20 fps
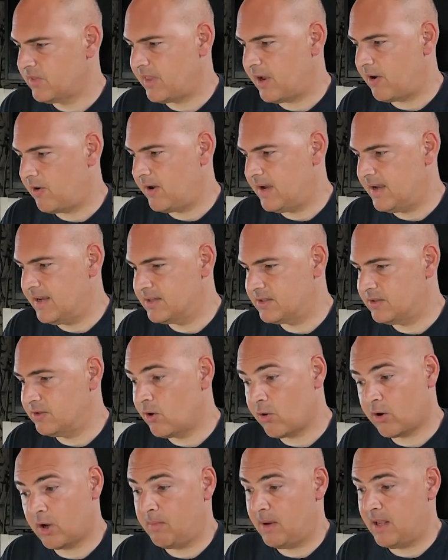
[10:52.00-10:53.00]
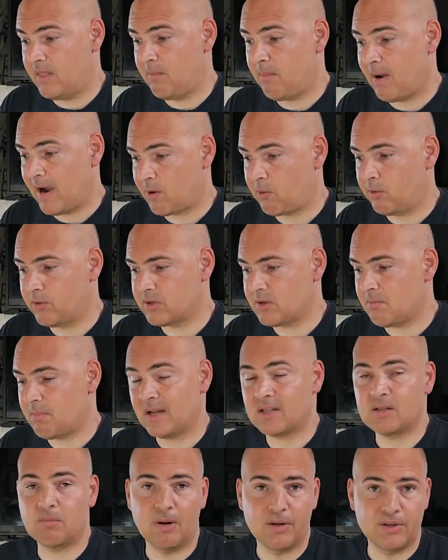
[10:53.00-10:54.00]
there is not going to be the backwards
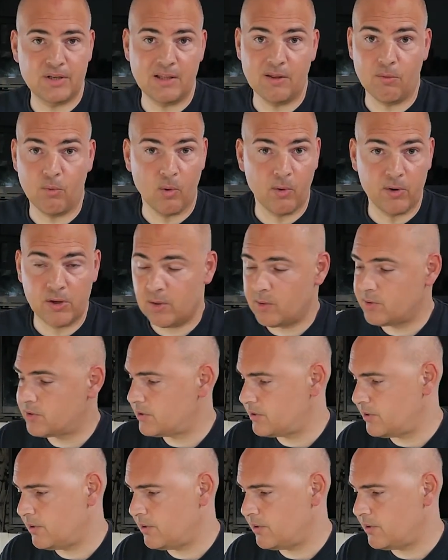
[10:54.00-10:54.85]
compatibility that we're used